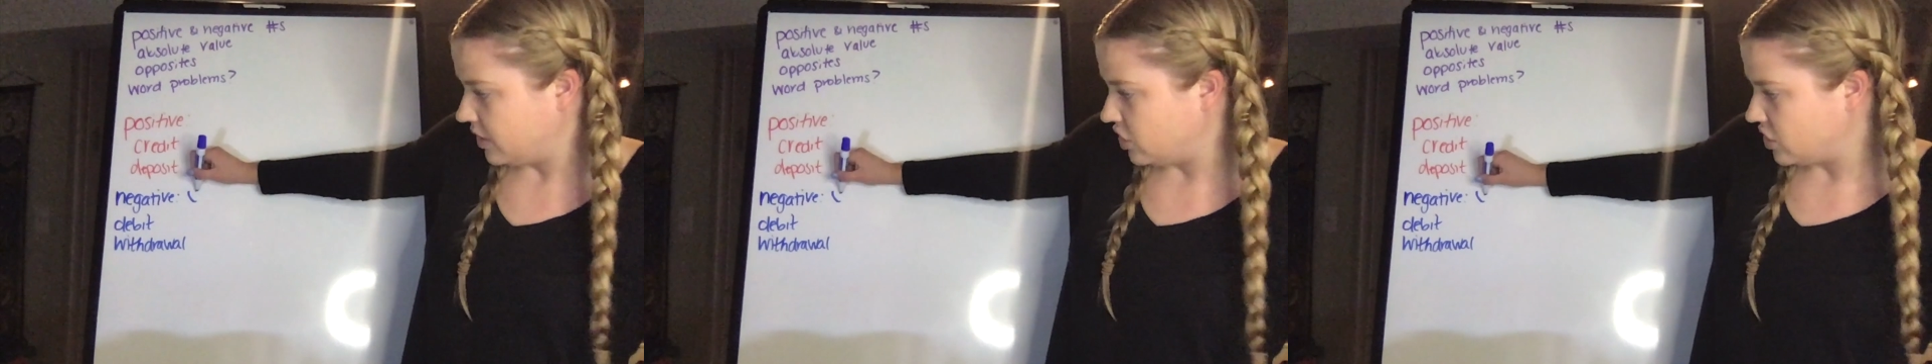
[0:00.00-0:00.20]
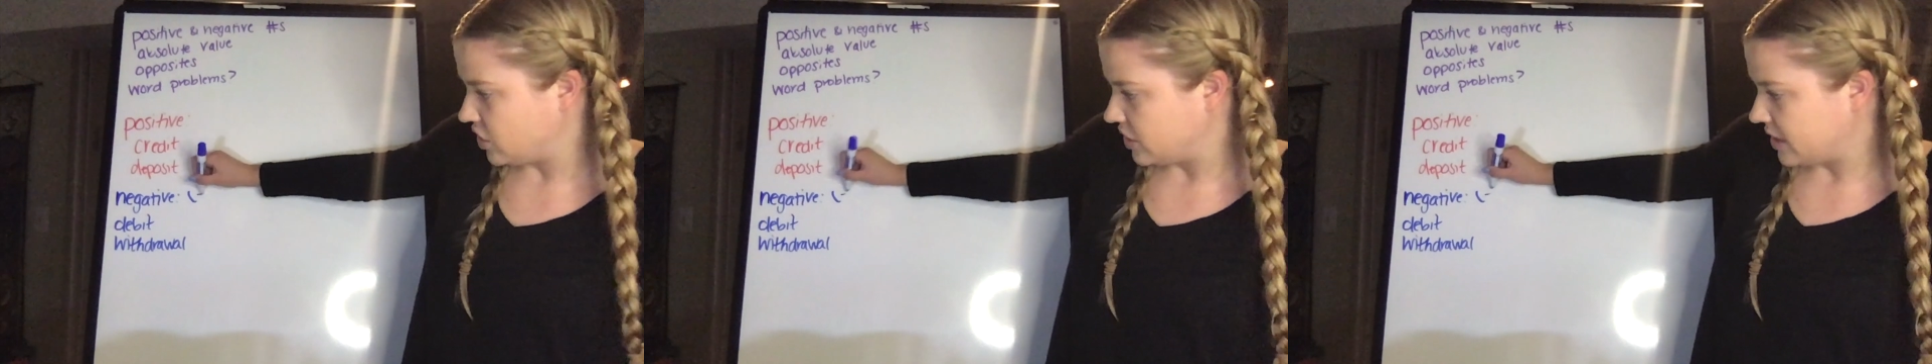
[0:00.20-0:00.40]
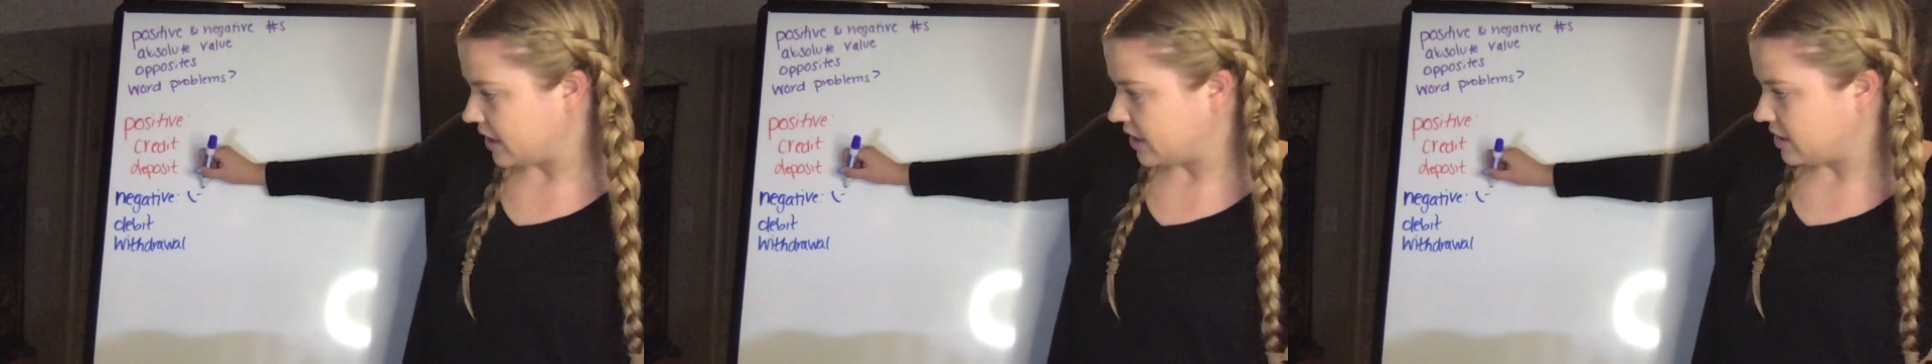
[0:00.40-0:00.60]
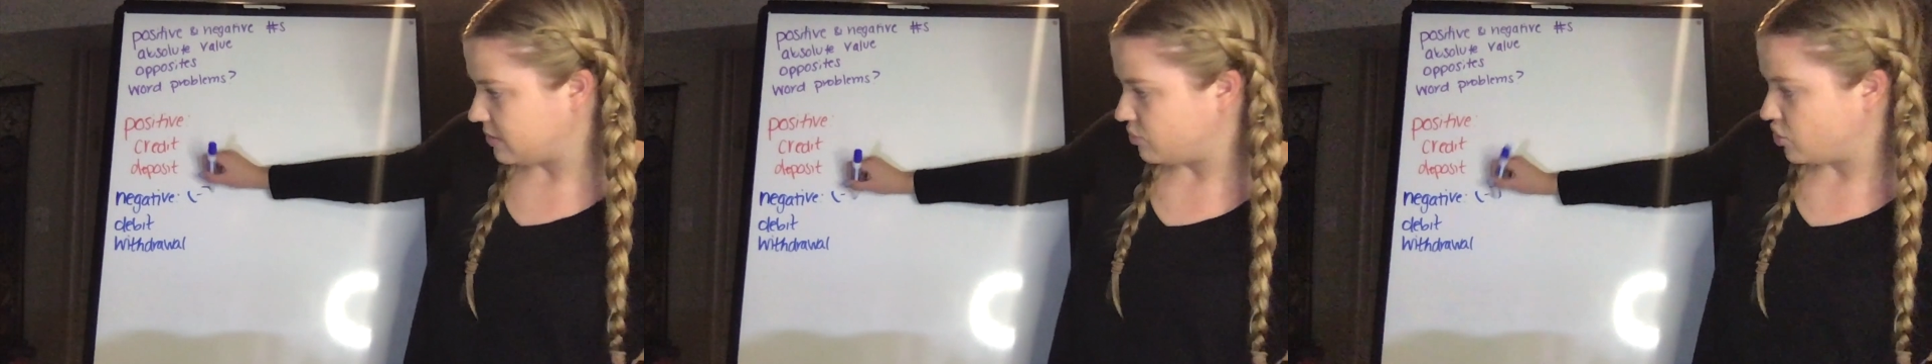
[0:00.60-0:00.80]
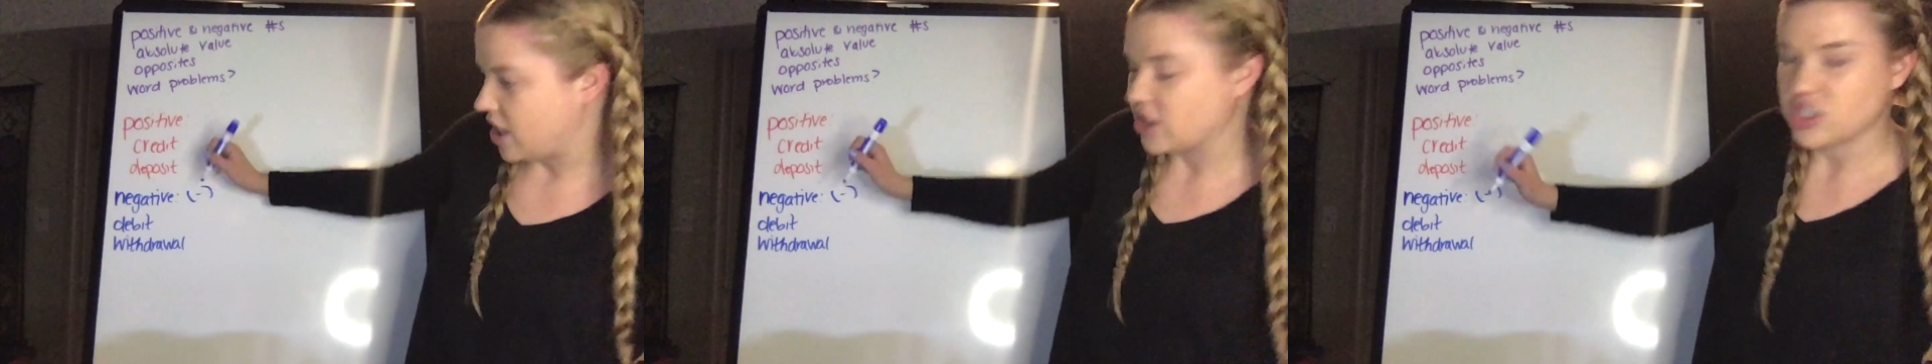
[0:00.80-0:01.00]
just looks like a
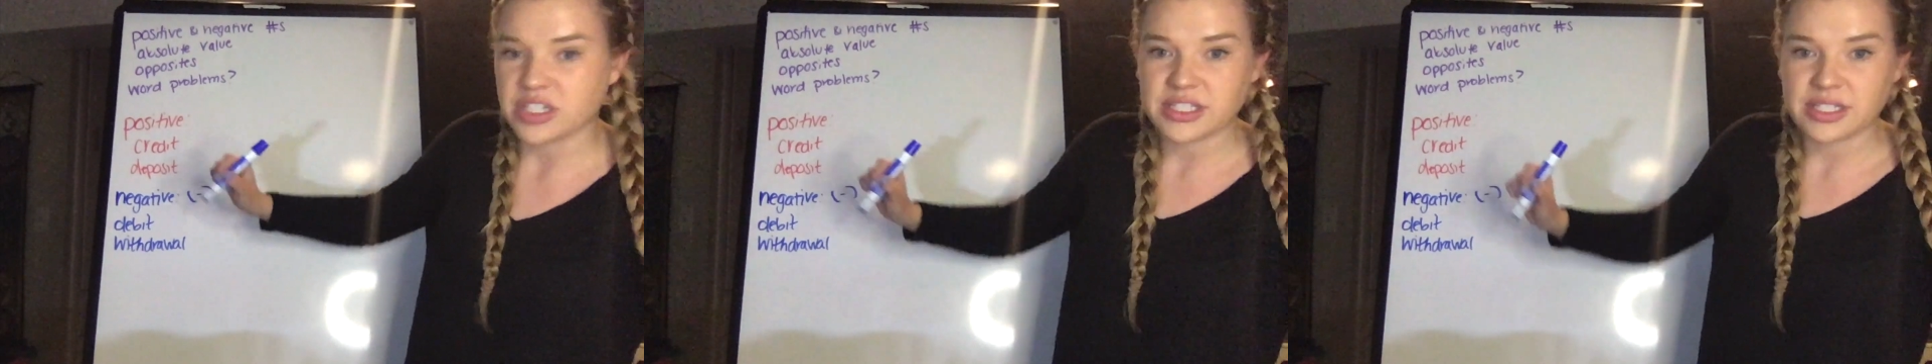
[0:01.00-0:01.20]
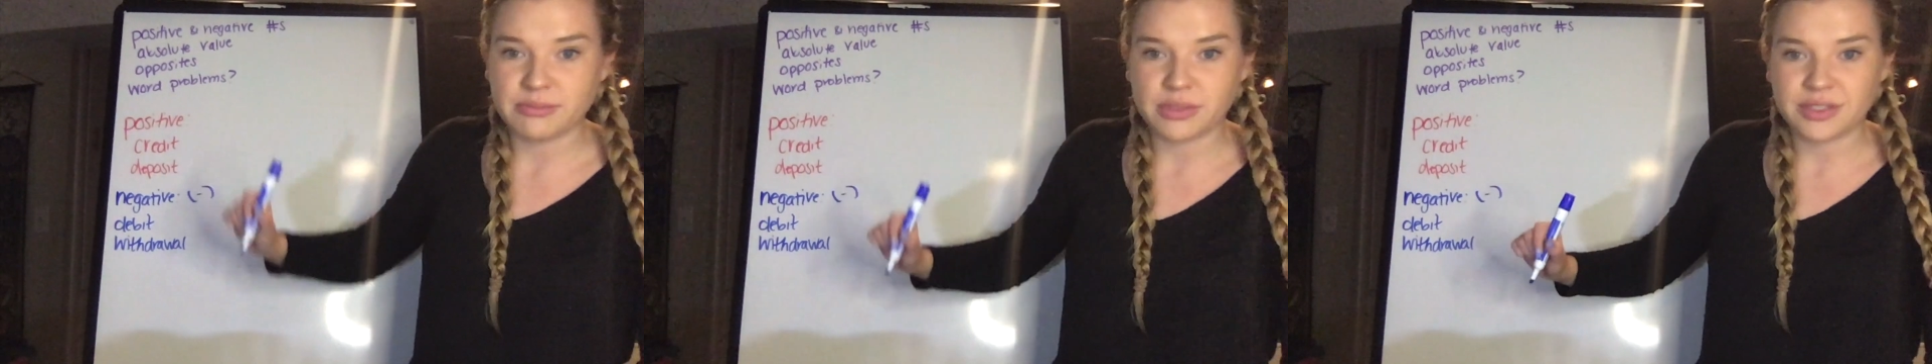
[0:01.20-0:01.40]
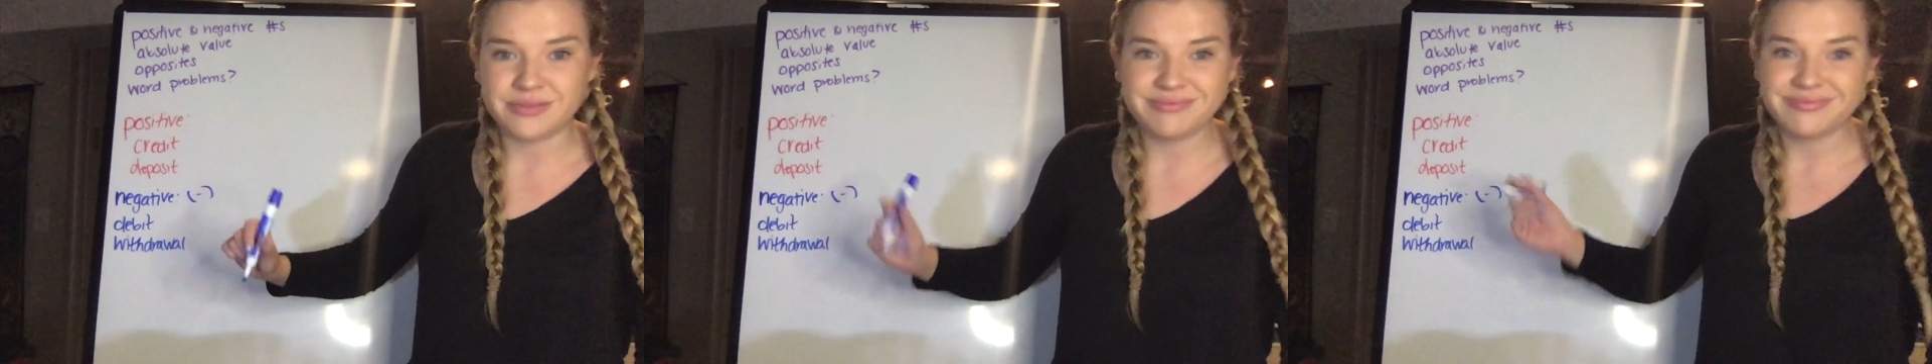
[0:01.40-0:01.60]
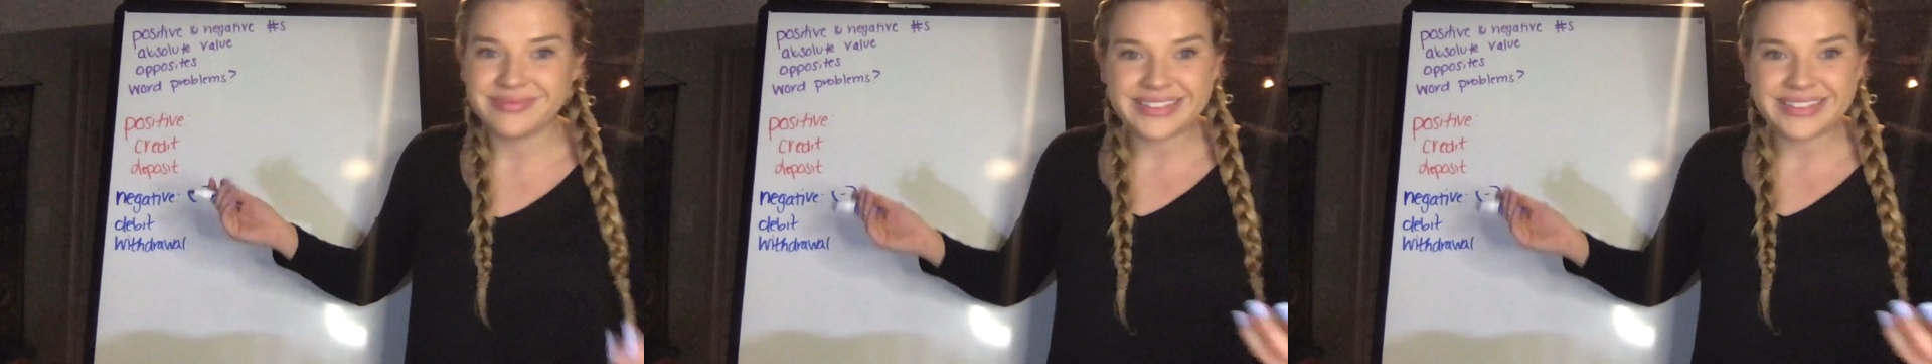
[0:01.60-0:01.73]
subtraction symbol.